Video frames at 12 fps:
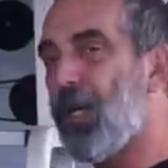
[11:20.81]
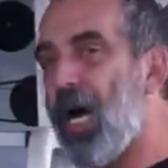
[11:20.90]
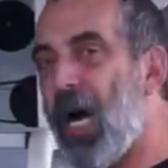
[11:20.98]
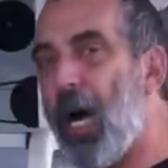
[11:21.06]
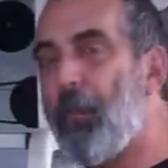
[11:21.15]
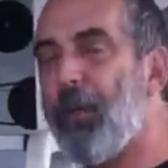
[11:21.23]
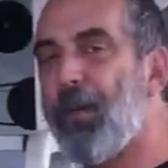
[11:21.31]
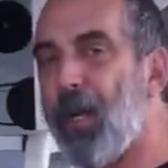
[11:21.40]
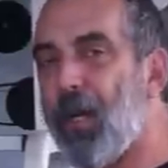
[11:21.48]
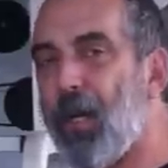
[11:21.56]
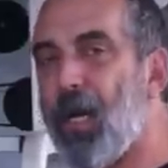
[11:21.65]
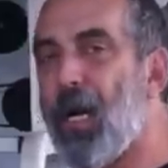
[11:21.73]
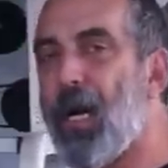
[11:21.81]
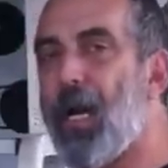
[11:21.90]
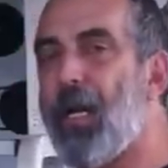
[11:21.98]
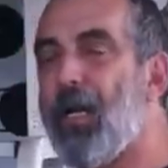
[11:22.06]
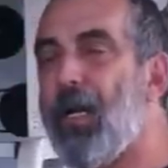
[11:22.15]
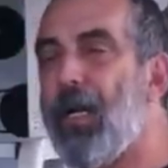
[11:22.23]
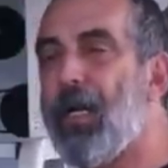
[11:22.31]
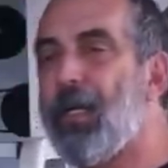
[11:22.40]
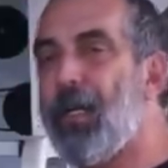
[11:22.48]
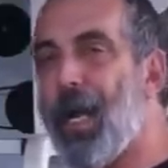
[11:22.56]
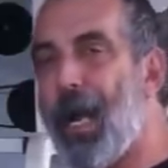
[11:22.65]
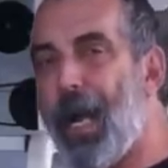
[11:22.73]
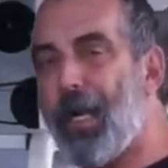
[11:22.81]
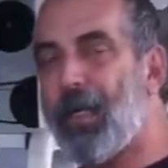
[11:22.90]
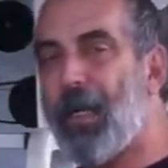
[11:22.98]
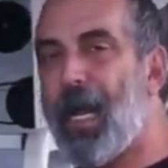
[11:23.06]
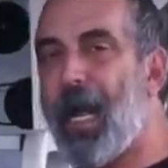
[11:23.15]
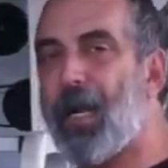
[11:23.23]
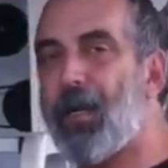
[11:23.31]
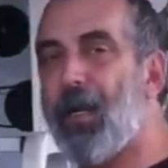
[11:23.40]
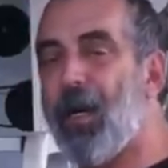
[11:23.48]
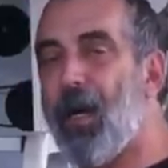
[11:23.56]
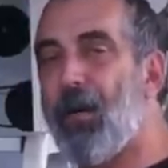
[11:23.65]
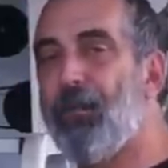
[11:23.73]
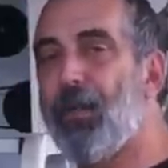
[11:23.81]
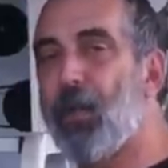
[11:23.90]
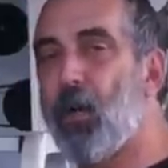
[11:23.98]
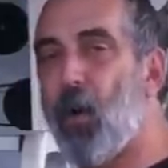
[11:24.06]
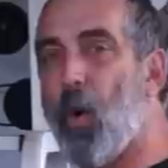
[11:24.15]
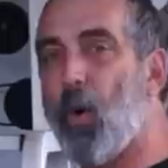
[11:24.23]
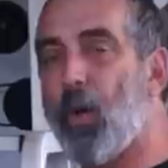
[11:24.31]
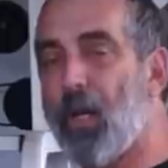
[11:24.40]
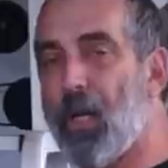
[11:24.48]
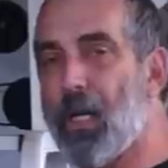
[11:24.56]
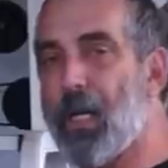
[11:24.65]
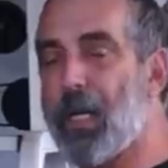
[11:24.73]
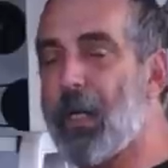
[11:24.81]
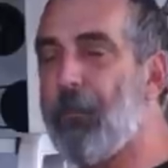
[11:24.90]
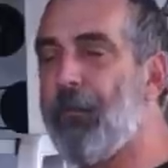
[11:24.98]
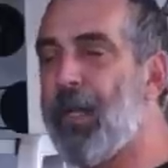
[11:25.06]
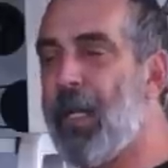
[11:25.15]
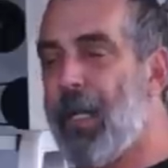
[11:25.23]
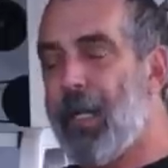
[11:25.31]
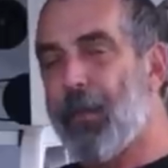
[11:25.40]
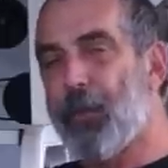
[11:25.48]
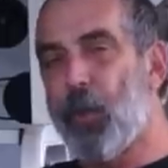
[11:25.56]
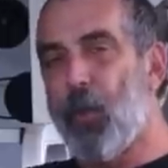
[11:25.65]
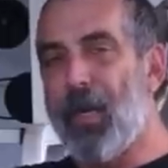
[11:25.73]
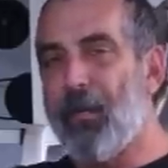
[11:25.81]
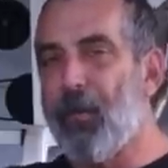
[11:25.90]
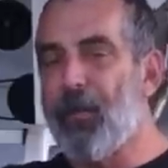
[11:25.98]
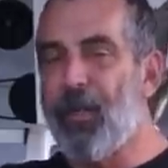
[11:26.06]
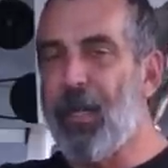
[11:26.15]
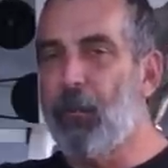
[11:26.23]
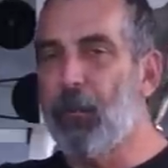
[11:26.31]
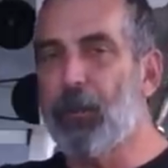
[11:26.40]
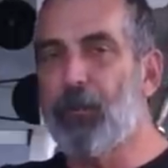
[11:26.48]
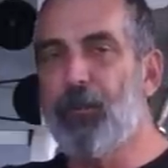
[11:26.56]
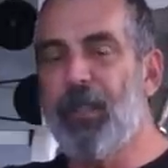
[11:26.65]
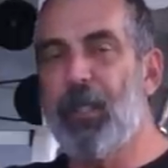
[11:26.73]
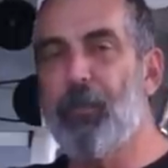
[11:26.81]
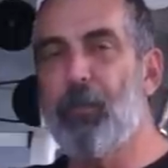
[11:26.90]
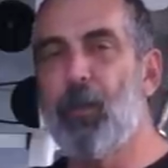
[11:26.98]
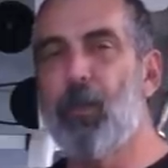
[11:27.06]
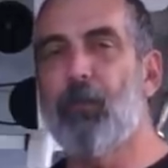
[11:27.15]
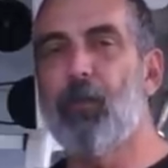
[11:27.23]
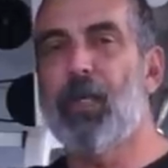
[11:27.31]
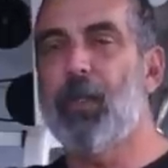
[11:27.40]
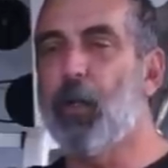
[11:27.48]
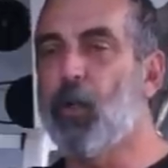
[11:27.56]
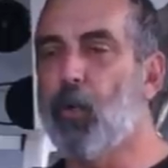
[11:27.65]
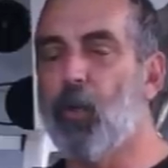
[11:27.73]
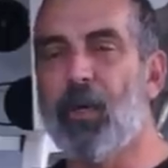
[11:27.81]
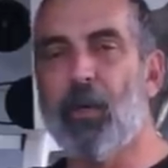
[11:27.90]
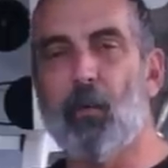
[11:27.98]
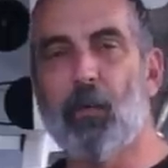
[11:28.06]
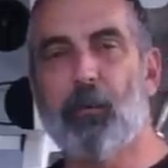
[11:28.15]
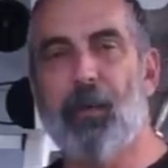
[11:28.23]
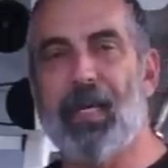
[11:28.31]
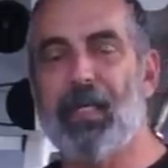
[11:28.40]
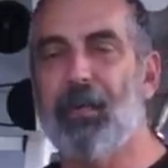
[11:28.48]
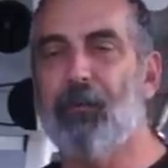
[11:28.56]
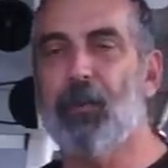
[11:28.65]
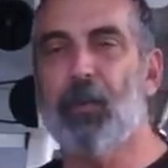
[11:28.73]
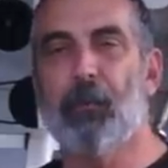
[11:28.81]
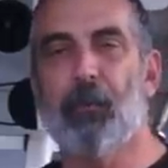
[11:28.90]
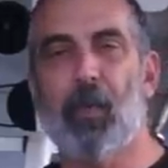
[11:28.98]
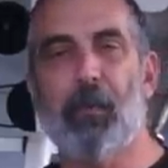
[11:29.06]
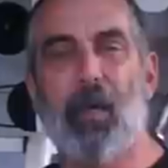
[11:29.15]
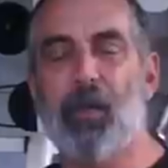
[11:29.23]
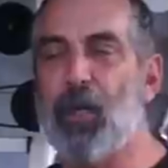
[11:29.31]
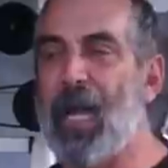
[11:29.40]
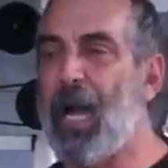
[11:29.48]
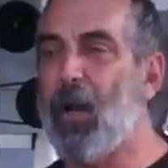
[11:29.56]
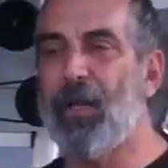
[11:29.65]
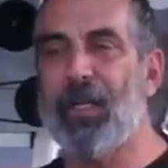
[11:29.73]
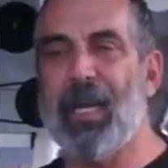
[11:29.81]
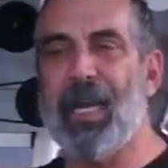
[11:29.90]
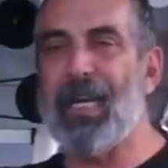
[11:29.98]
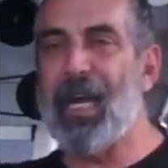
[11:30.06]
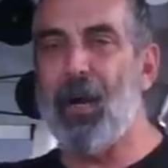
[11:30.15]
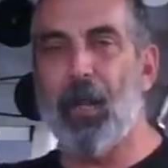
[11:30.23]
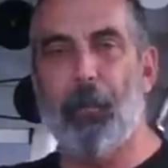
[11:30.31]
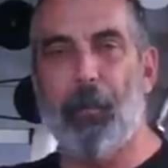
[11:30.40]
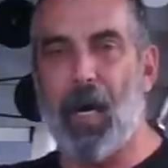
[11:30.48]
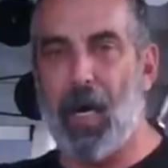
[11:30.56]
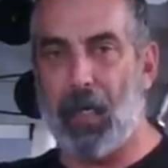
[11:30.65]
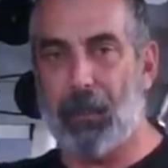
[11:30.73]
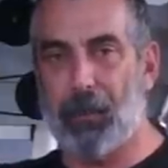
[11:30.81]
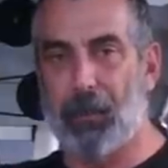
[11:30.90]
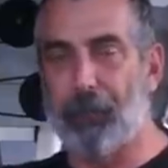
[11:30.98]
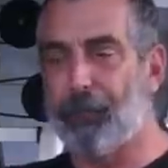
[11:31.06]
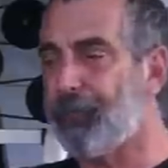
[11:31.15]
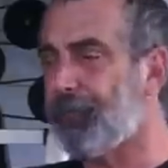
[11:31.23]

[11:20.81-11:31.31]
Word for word: top of the line Cadillac of the Colt line. And so everything was fitted beautifully. The trigger was magnificent, pretty much out of the gate, out of the box.